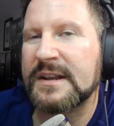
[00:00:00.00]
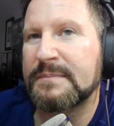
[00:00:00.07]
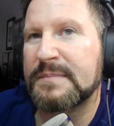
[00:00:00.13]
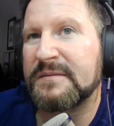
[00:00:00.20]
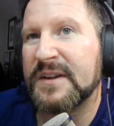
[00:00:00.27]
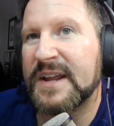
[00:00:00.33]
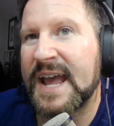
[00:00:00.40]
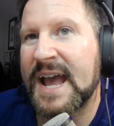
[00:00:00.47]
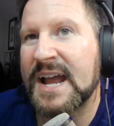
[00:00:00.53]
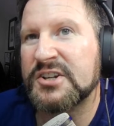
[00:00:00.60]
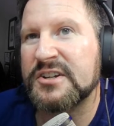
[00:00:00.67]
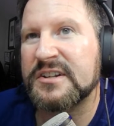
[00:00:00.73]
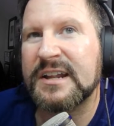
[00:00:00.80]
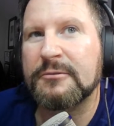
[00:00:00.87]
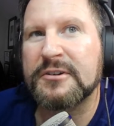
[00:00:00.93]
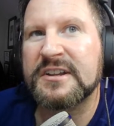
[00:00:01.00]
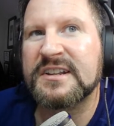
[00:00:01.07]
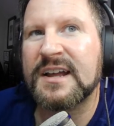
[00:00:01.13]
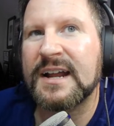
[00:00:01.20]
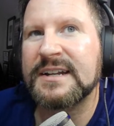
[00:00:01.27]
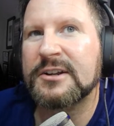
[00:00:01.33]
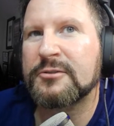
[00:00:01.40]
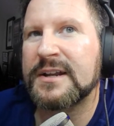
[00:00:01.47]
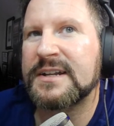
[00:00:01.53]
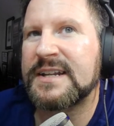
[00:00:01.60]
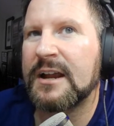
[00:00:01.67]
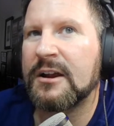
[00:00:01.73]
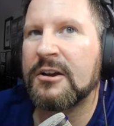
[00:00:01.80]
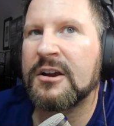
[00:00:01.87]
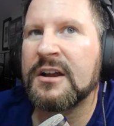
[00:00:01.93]
specific actions. They were designed to create
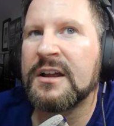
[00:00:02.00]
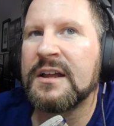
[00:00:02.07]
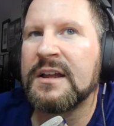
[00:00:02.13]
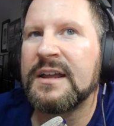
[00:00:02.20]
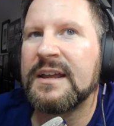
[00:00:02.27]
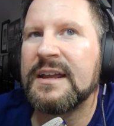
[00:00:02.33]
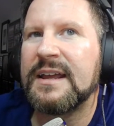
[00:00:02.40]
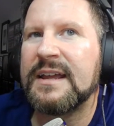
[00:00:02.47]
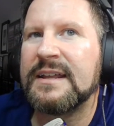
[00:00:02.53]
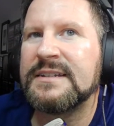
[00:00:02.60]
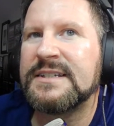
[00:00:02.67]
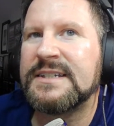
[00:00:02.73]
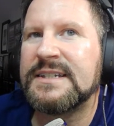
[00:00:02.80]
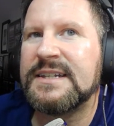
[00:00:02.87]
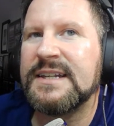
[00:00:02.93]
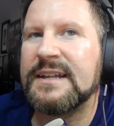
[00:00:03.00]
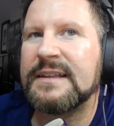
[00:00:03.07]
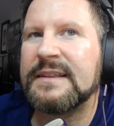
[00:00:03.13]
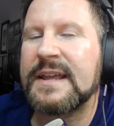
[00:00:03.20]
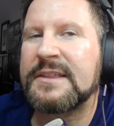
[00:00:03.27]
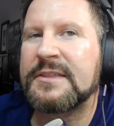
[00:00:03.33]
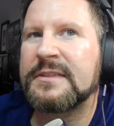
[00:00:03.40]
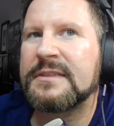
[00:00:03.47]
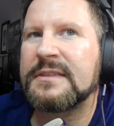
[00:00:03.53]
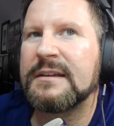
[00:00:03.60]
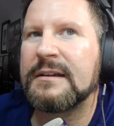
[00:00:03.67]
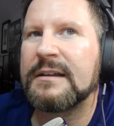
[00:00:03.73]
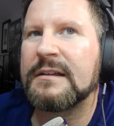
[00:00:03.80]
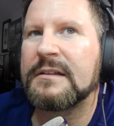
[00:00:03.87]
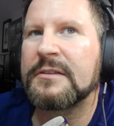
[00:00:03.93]
terror and they
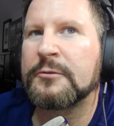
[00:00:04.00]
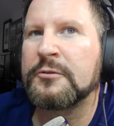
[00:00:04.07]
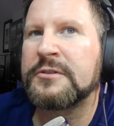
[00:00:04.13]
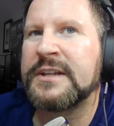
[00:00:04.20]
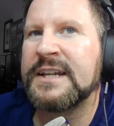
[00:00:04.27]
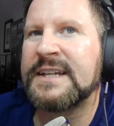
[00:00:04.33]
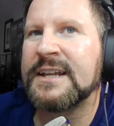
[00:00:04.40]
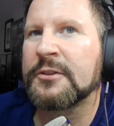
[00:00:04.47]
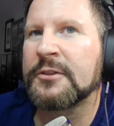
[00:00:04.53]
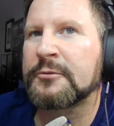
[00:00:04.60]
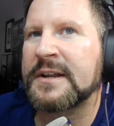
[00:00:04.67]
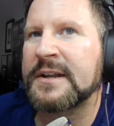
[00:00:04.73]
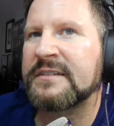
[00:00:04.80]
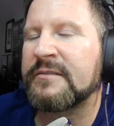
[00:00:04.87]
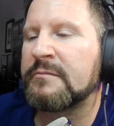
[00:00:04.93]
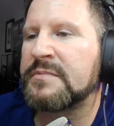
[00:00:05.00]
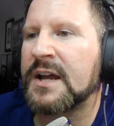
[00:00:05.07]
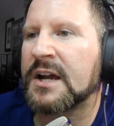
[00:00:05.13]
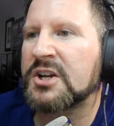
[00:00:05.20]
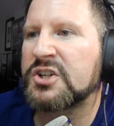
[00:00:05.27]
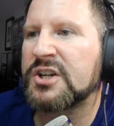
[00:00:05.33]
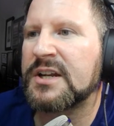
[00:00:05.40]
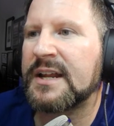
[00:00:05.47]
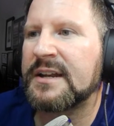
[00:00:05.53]
through detailed threats of abduction and